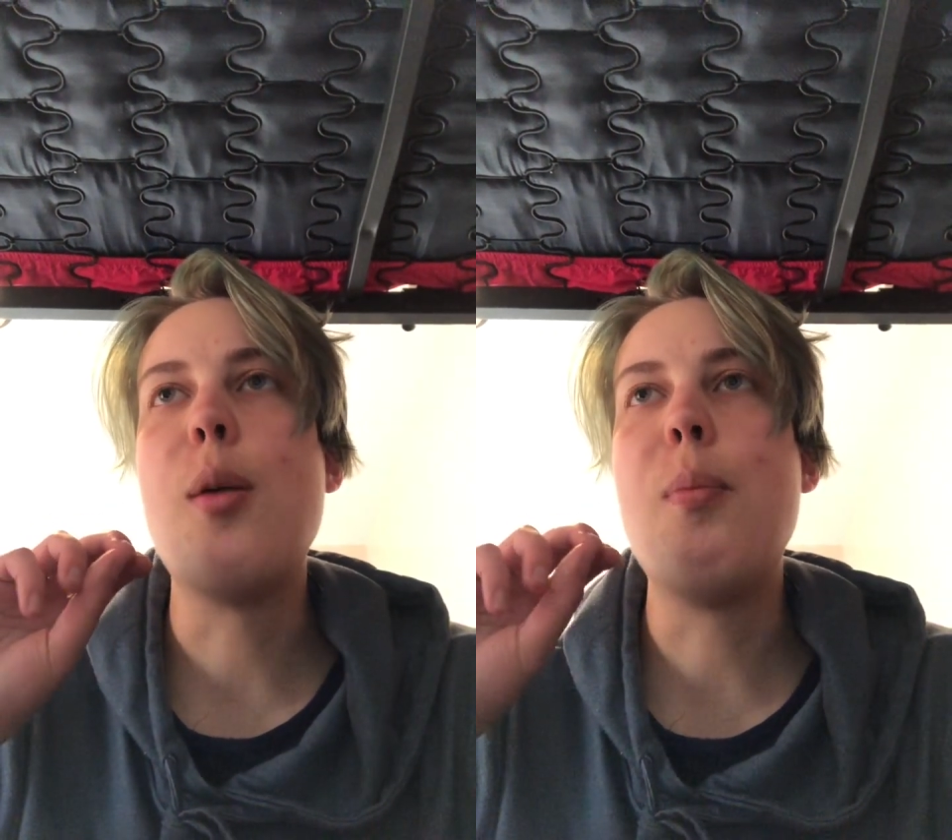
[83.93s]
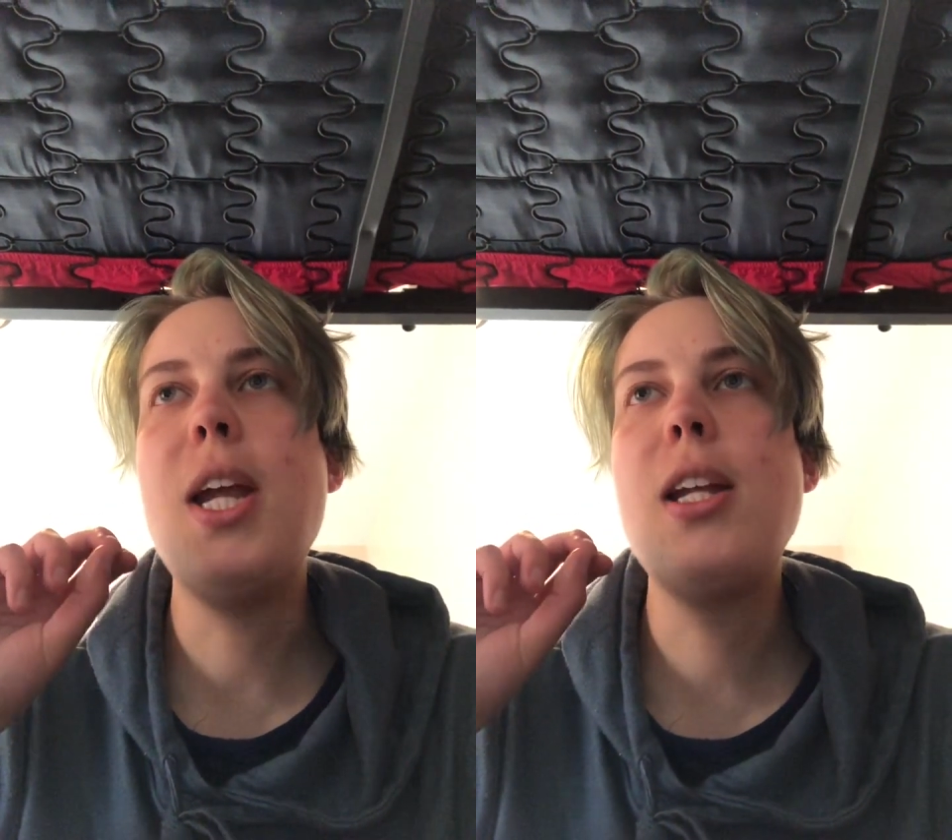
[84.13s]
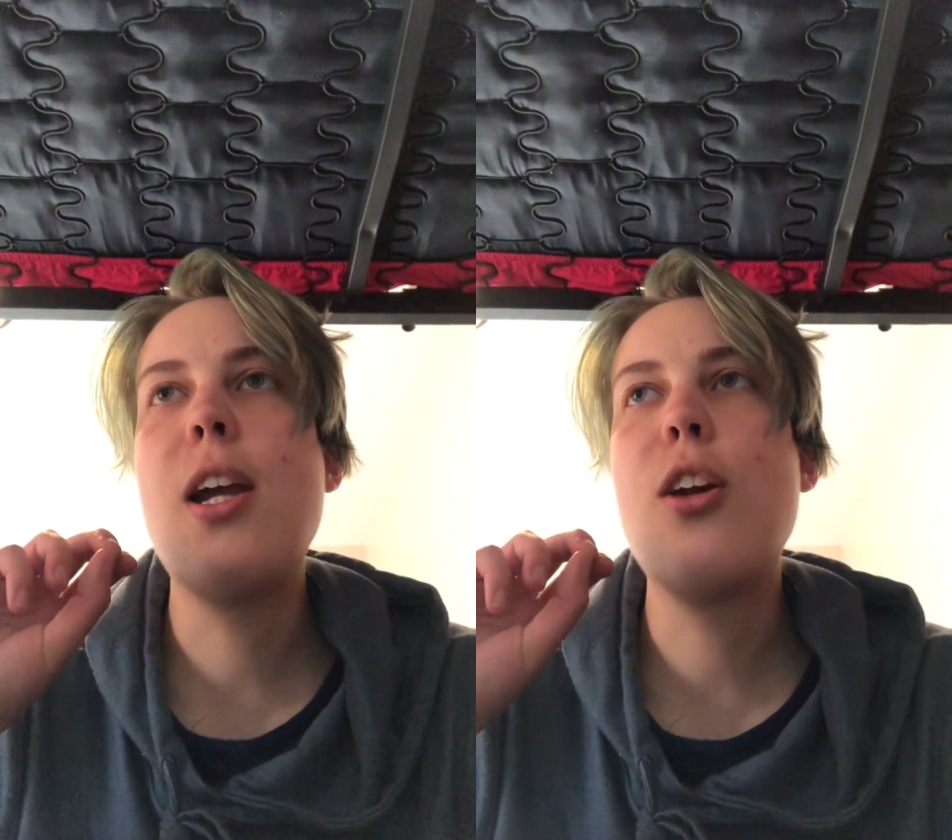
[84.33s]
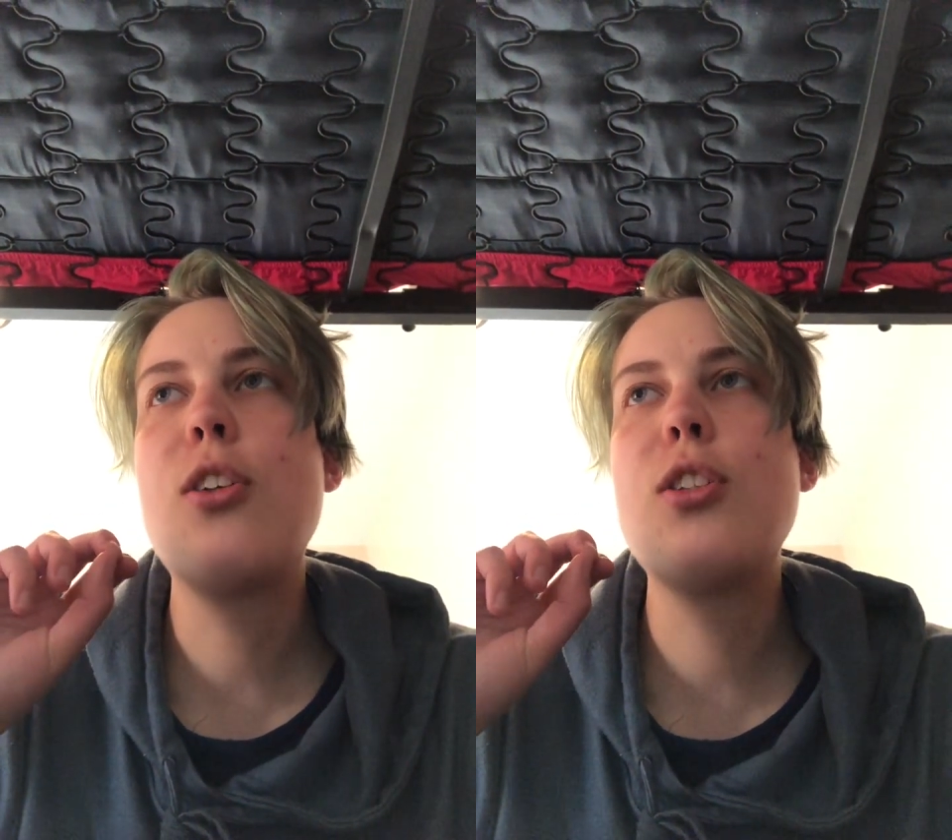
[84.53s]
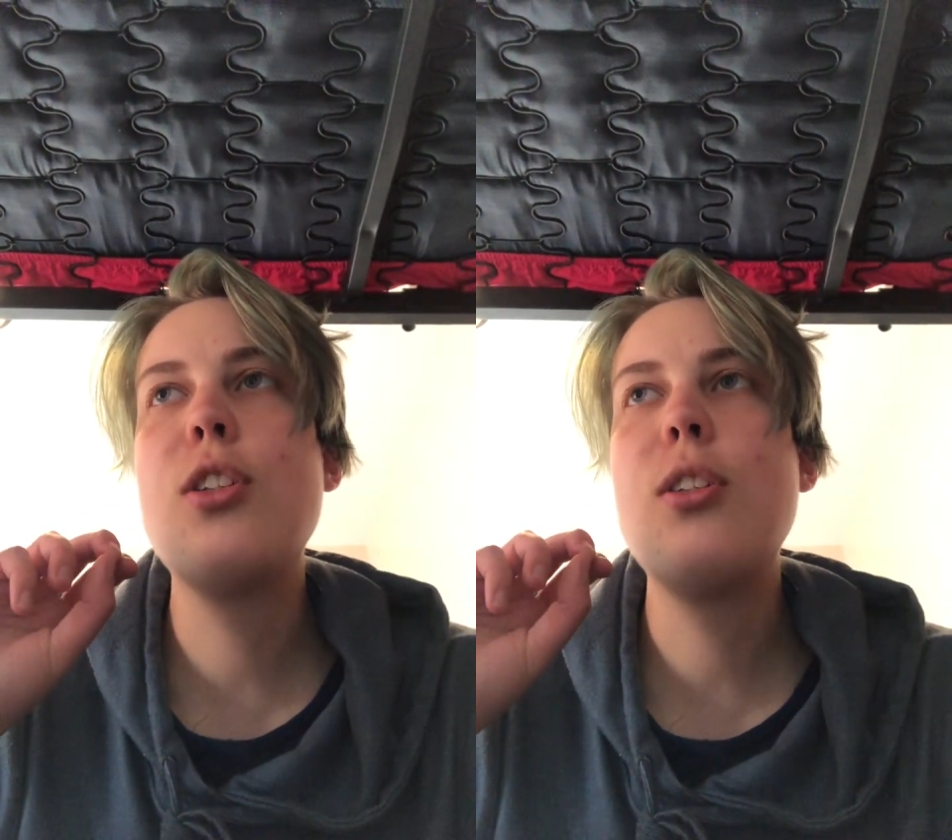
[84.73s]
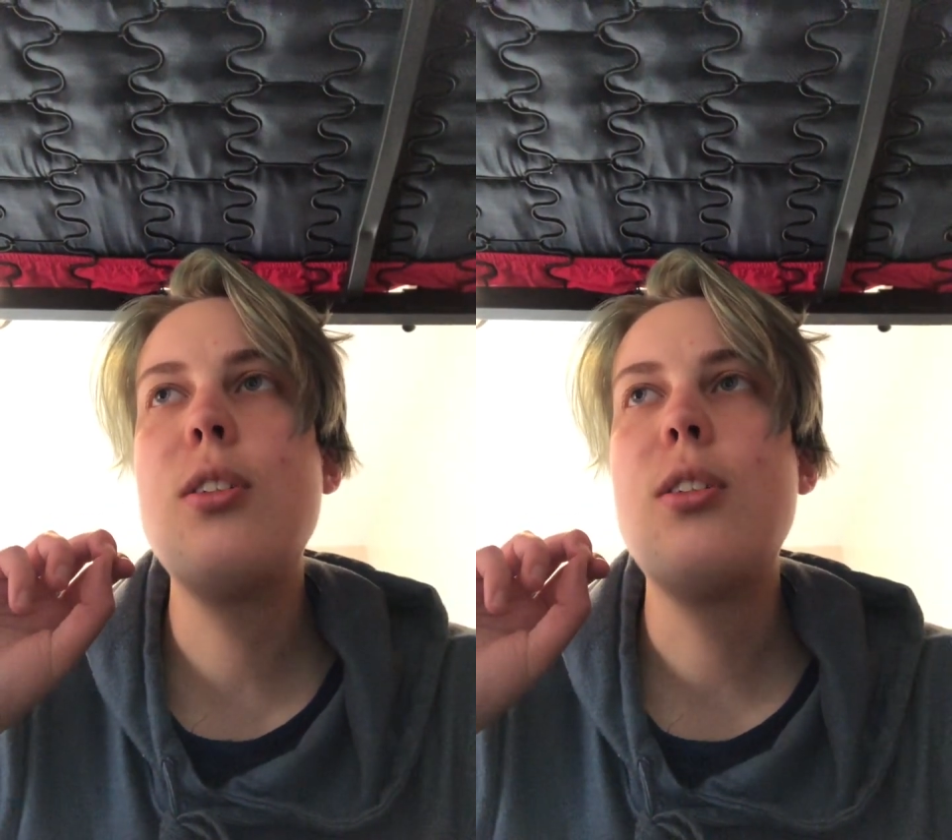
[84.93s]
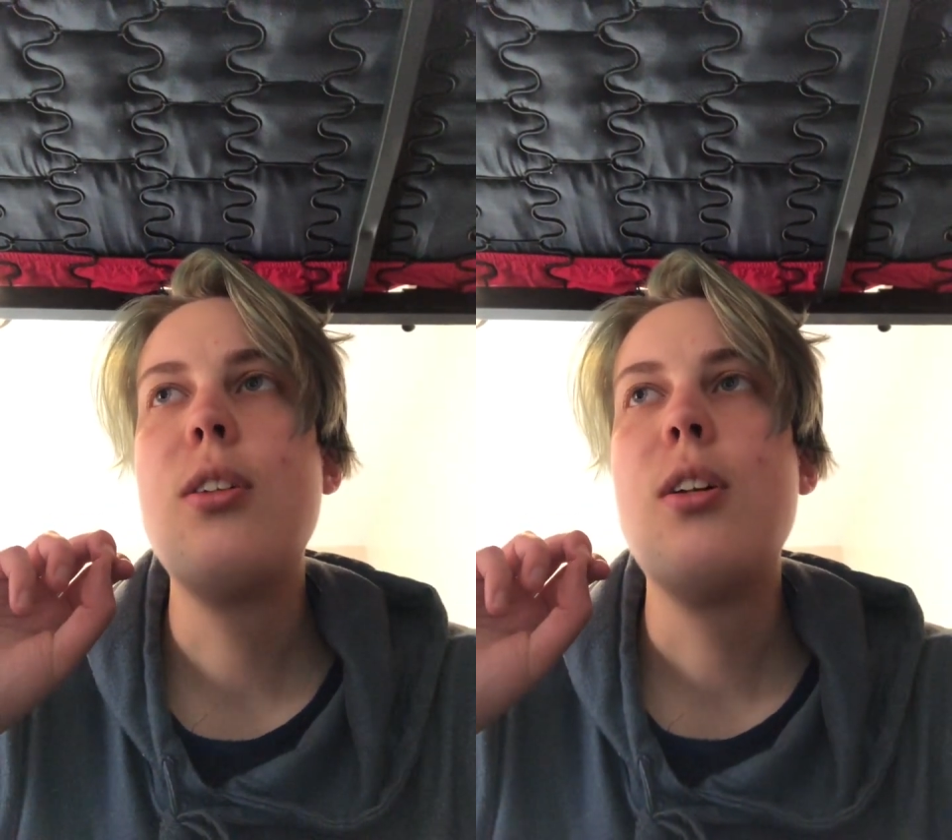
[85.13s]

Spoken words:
the main character,